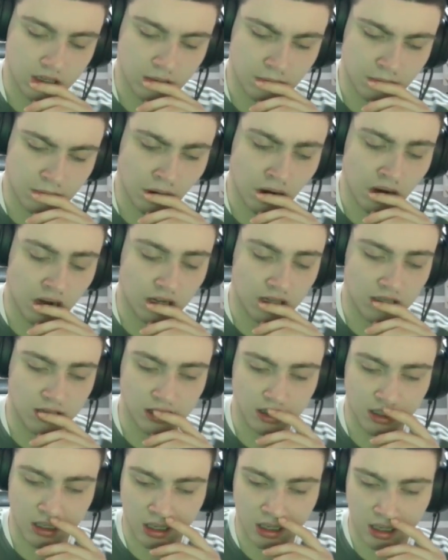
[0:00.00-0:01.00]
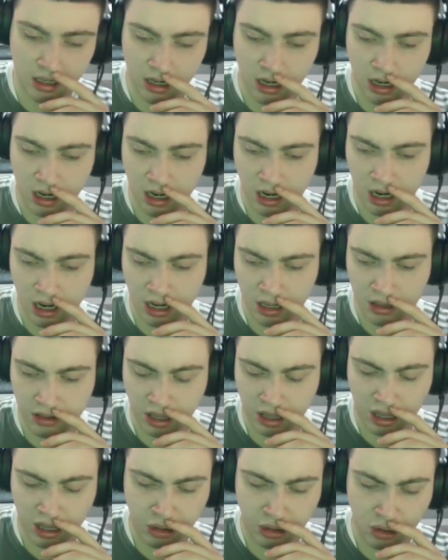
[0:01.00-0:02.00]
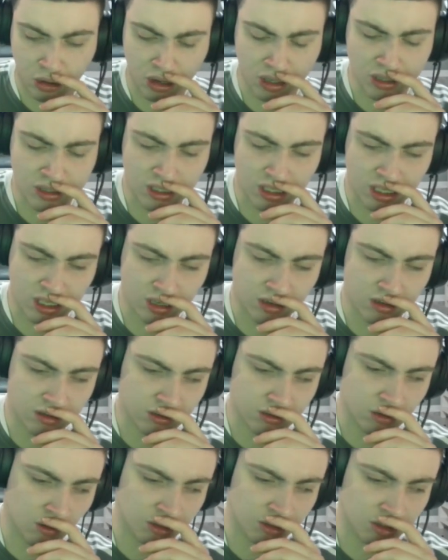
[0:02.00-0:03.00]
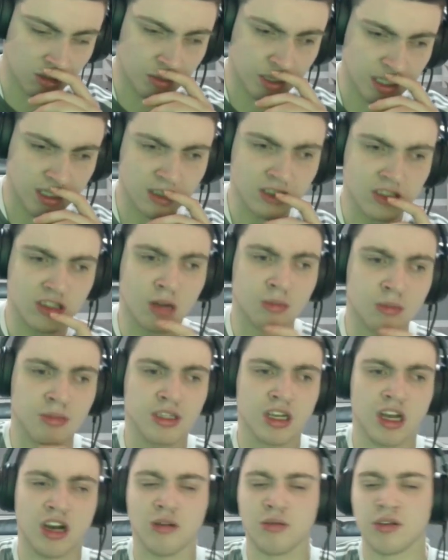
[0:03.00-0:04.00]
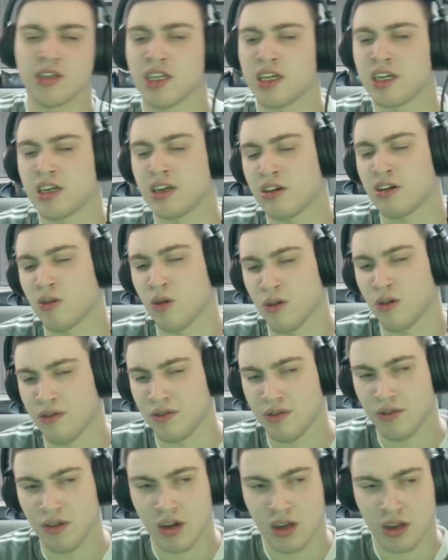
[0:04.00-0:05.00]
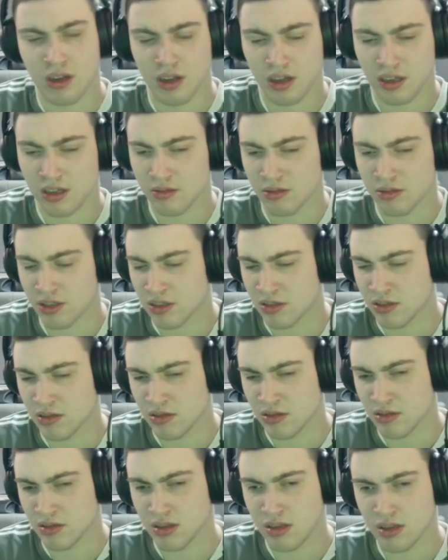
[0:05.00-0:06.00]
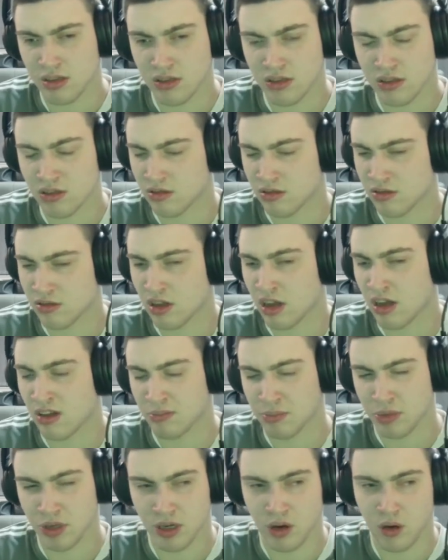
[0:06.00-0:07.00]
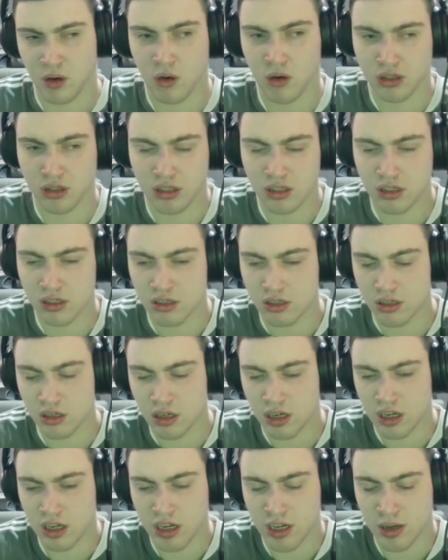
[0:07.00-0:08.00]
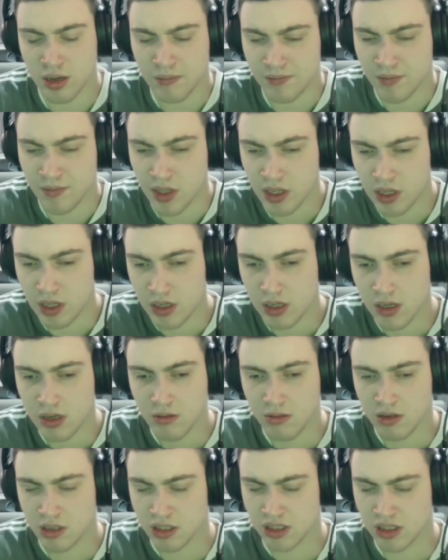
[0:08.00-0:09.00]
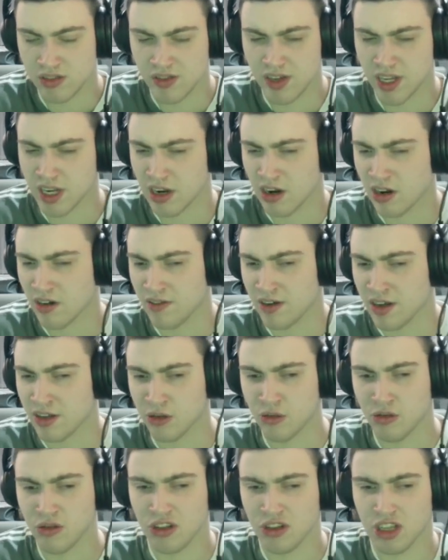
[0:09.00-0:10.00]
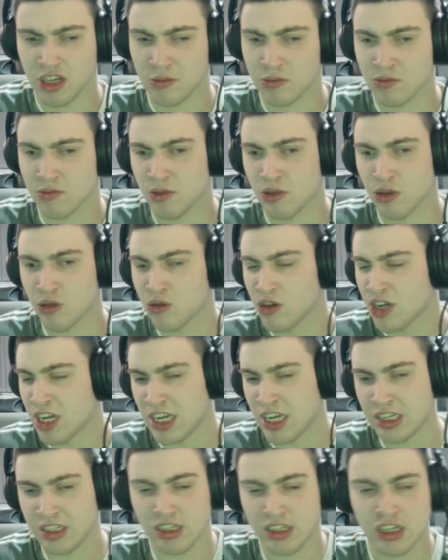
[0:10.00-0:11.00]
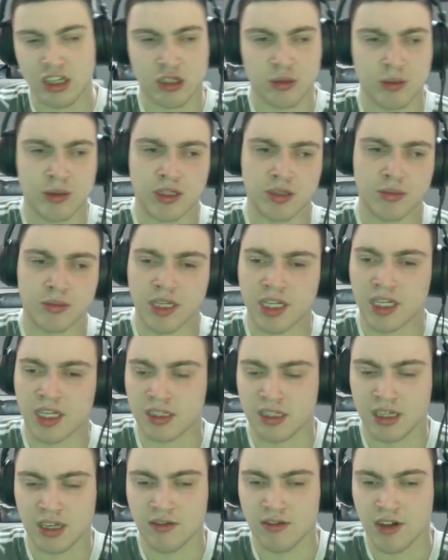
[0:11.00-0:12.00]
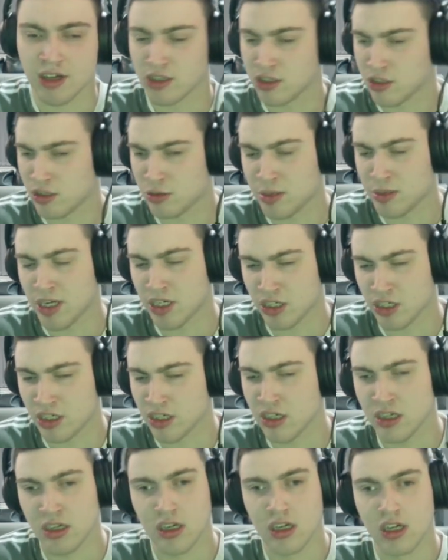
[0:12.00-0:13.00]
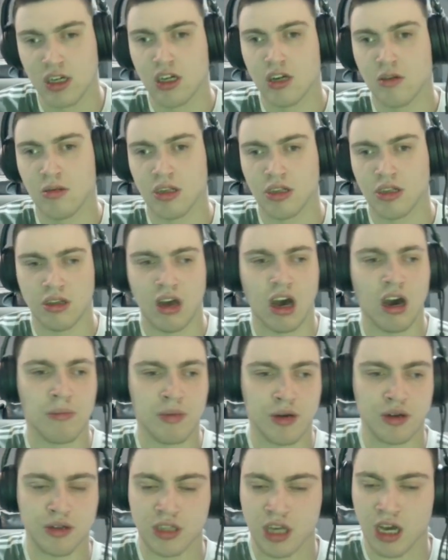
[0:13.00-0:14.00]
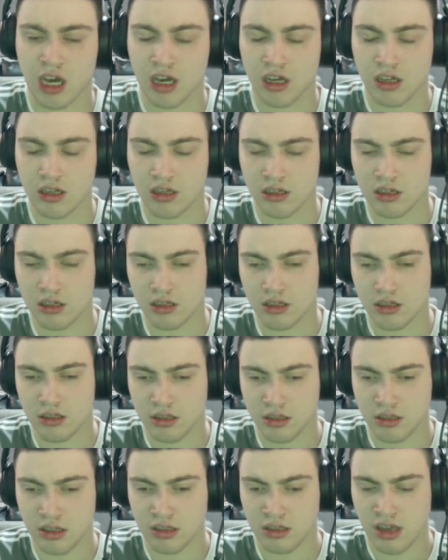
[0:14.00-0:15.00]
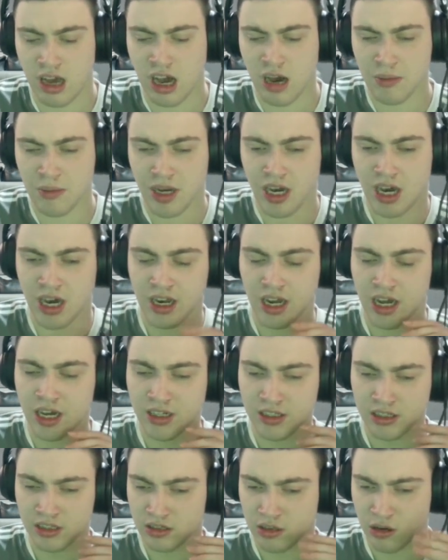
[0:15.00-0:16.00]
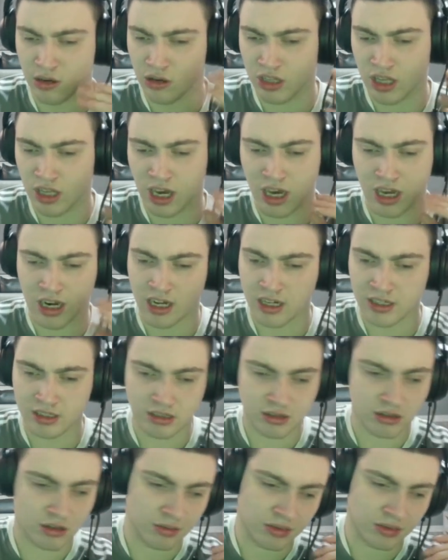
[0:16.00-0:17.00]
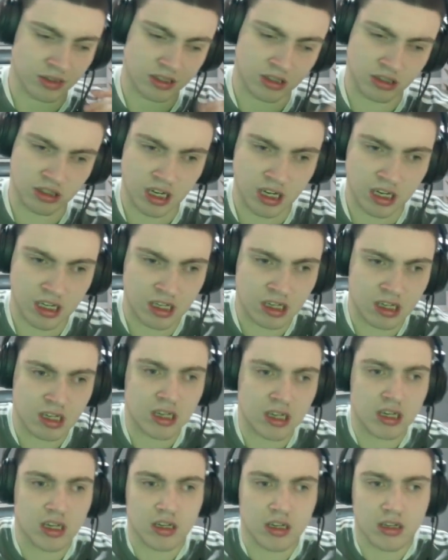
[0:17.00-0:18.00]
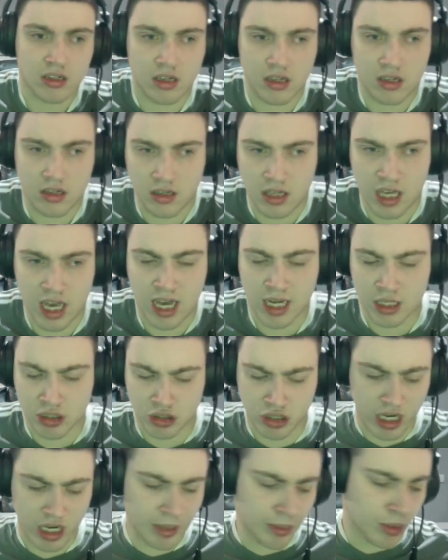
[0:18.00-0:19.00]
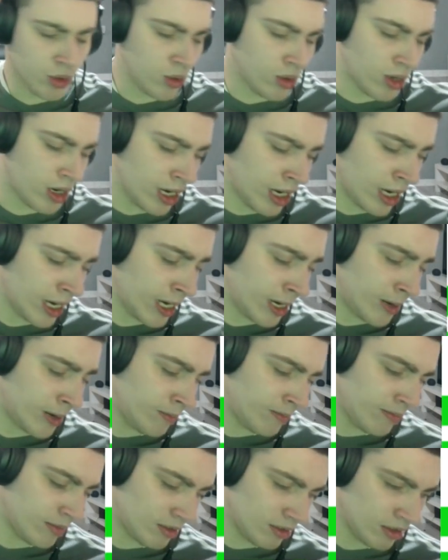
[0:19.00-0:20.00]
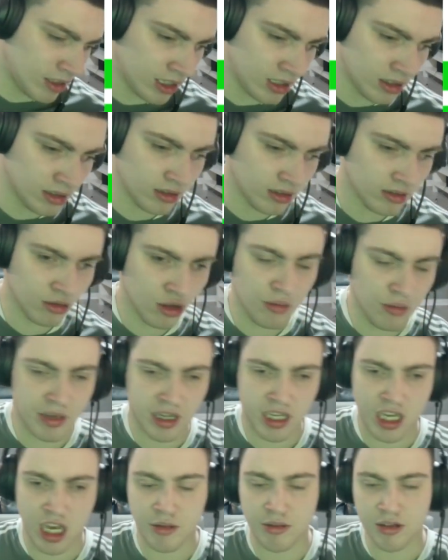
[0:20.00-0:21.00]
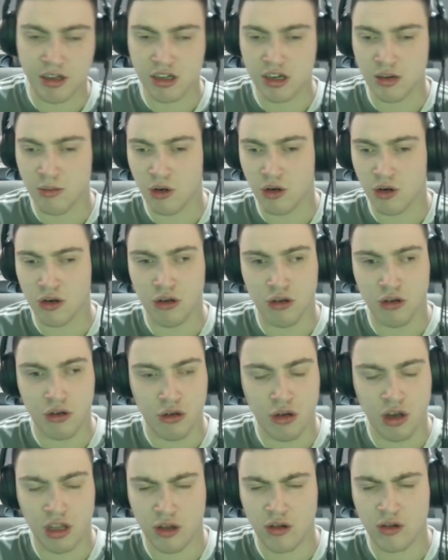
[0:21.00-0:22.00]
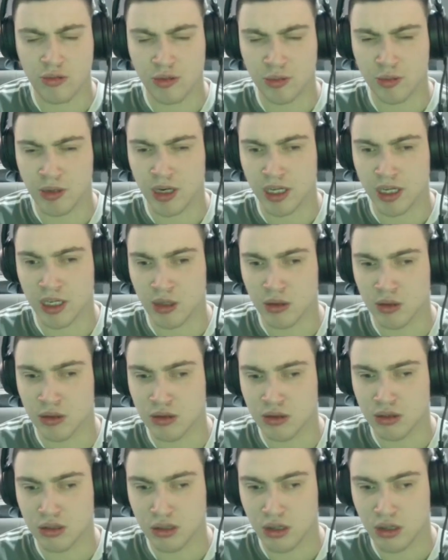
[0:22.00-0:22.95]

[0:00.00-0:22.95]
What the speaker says: But I thought obviously made the subs. Callum McGregor off. I think there was a caution, which is fair enough. I don't think we'll know in any situation we need to take risks, especially the derby on the derby horizon on the horizon. Obviously trying to get a treble. Luke McKeown come on, who I thought was pretty good.